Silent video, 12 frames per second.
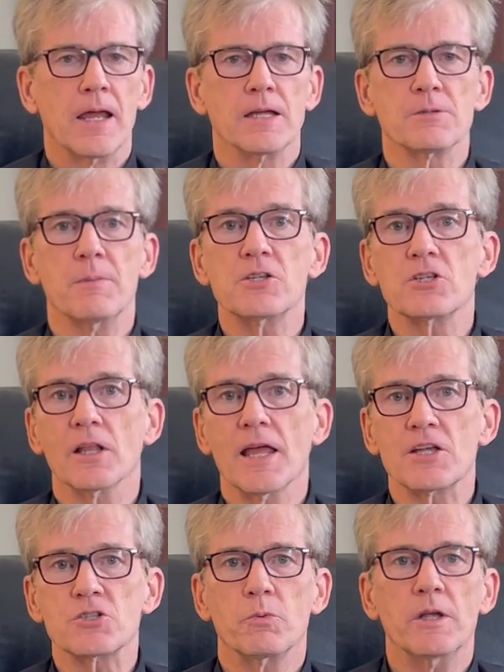As I mentioned
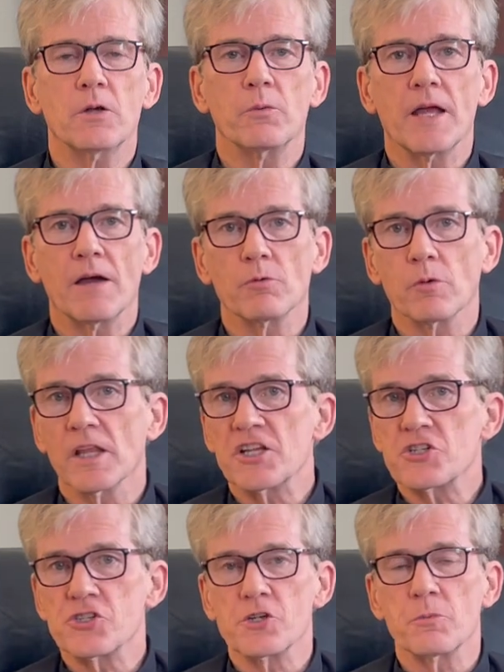last week, we have a
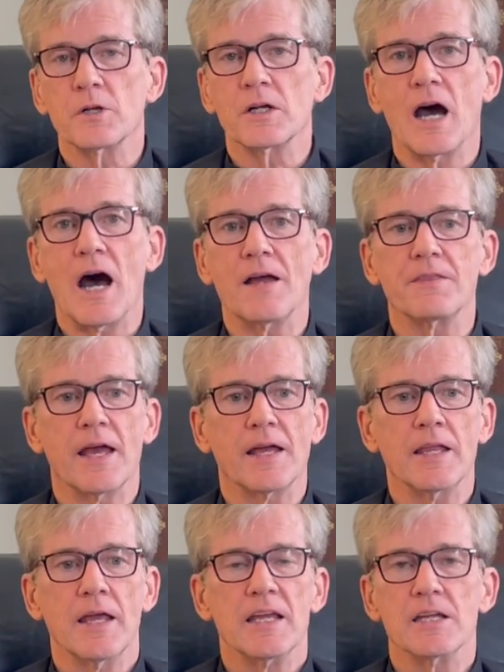relationship with God
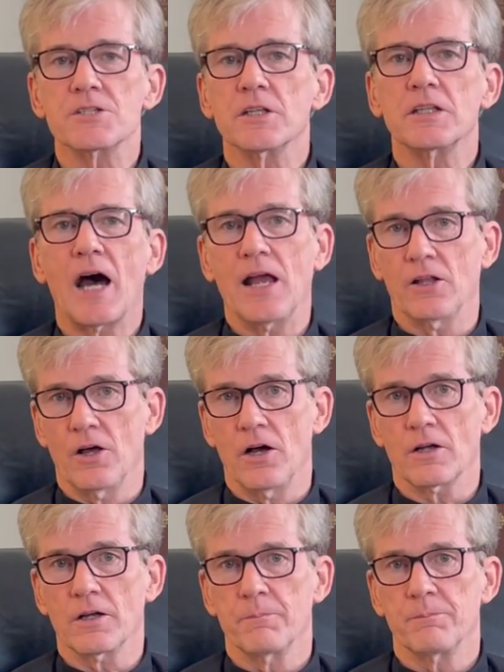that is a dialogue.